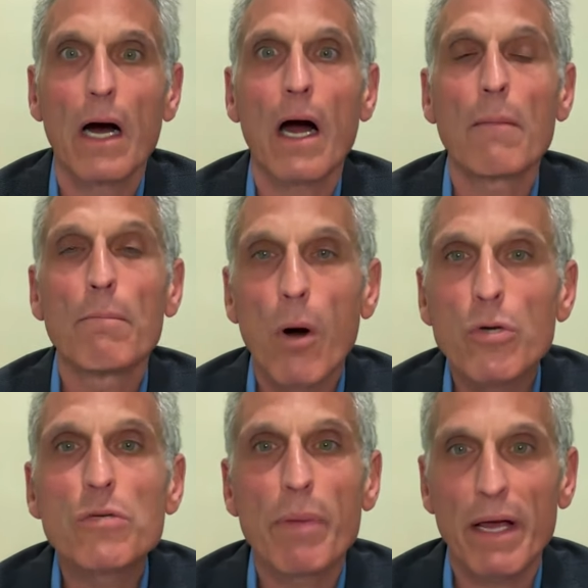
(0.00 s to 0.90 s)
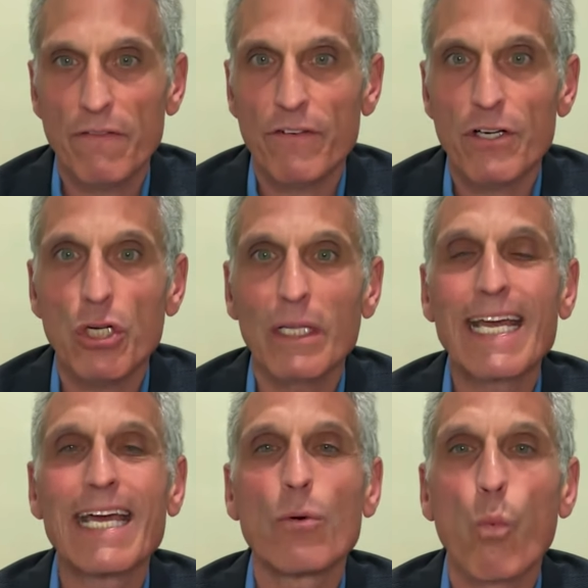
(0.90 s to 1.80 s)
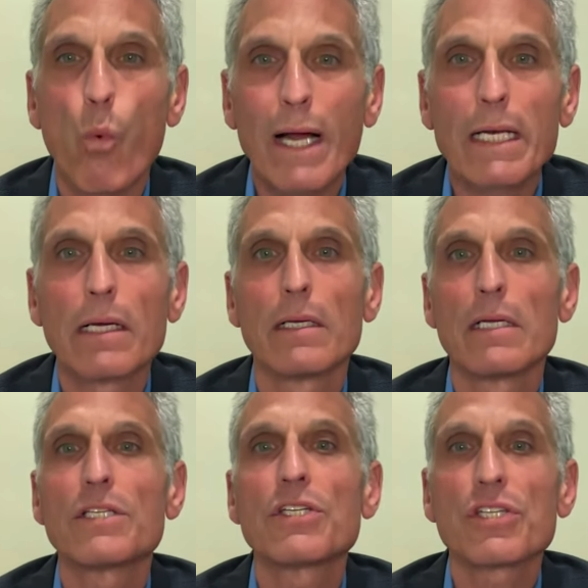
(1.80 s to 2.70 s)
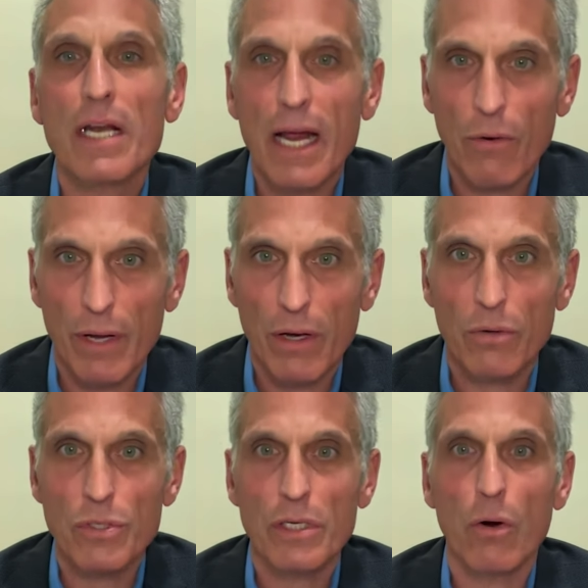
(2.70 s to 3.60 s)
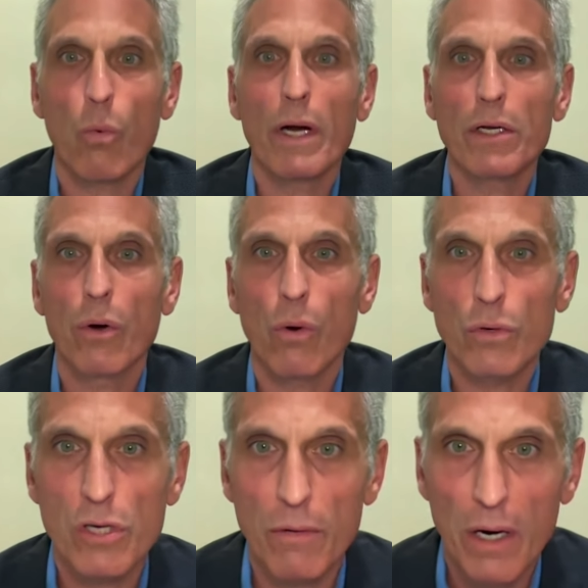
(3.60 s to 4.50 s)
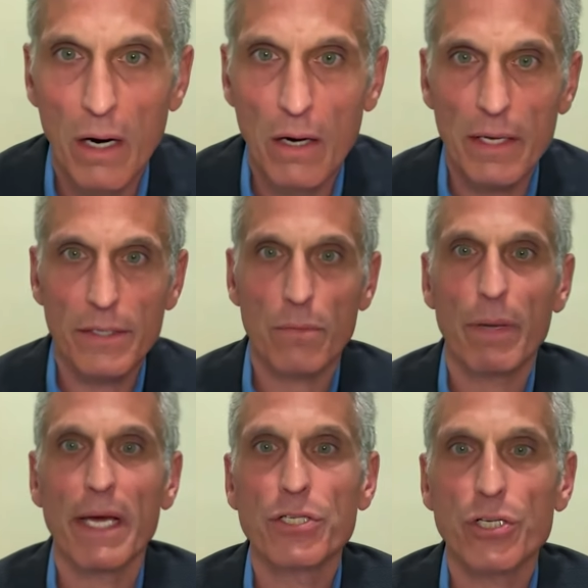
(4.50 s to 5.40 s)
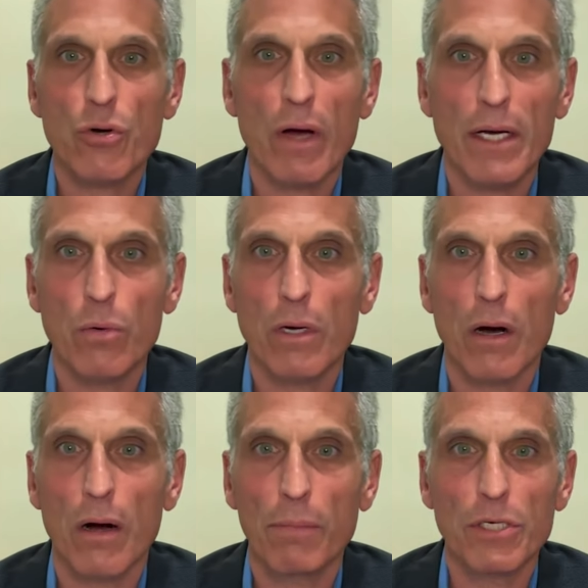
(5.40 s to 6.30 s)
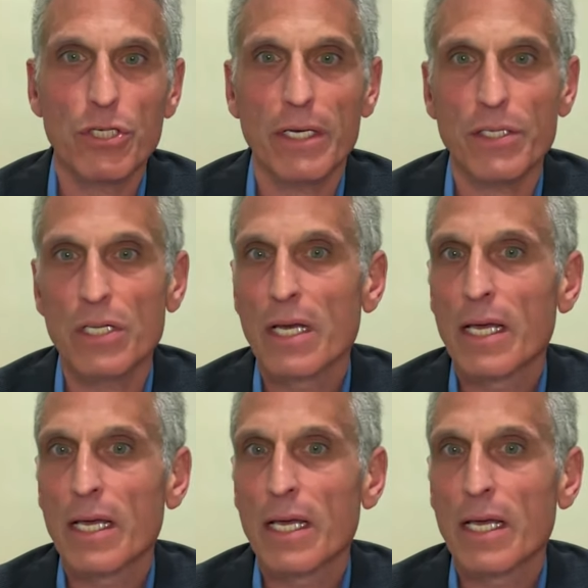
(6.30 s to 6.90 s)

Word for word: are most beneficial in what scenarios you know what goals are, are is a patient trying to accomplish and it's